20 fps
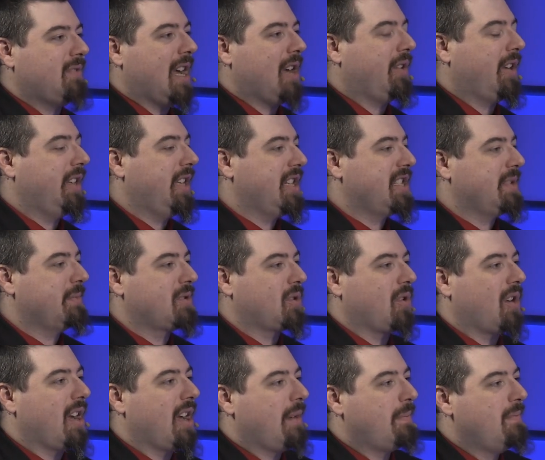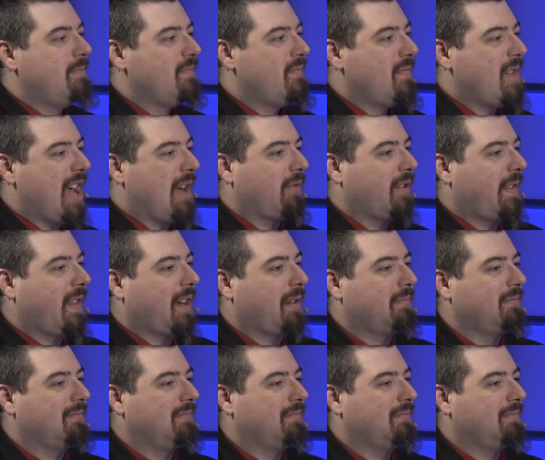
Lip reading: How can they subscribe? Everything.